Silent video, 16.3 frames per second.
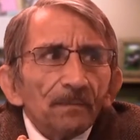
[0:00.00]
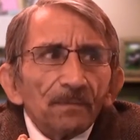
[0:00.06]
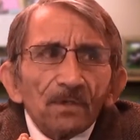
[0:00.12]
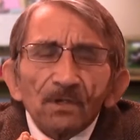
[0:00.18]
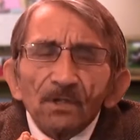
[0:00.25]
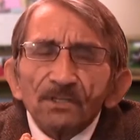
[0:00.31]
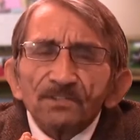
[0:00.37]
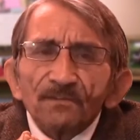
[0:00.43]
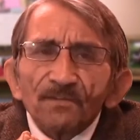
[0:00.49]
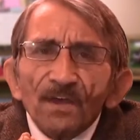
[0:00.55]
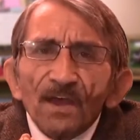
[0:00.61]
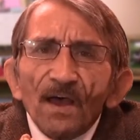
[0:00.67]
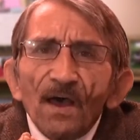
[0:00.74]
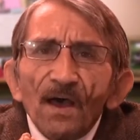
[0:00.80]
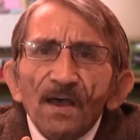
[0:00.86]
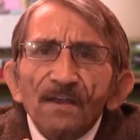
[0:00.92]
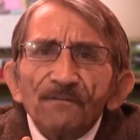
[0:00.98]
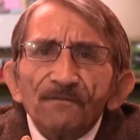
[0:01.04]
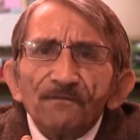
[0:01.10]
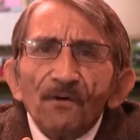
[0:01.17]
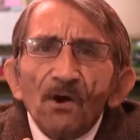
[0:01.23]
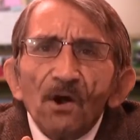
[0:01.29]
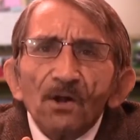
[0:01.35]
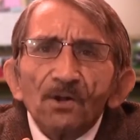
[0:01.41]
because of the high
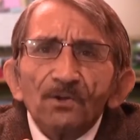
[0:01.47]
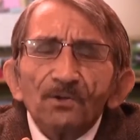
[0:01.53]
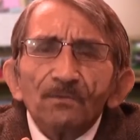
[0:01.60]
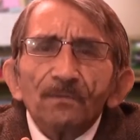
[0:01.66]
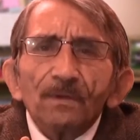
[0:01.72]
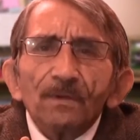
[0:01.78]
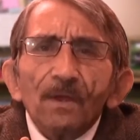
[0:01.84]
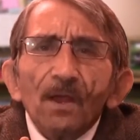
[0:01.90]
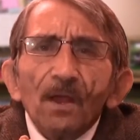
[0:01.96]
volume